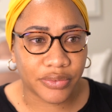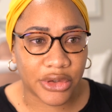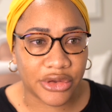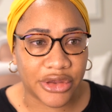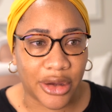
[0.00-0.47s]

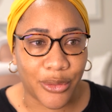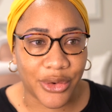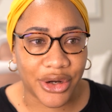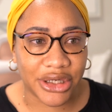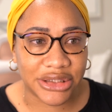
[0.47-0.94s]
They
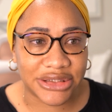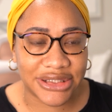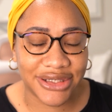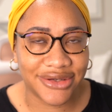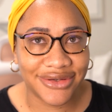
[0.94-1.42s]

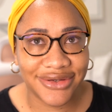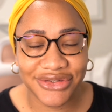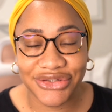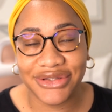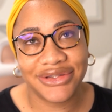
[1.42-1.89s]
weren't
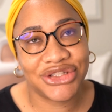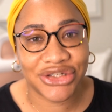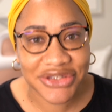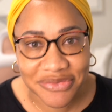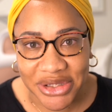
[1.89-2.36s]

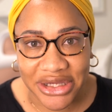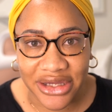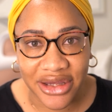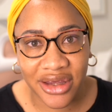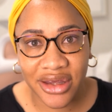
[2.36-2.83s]
just me,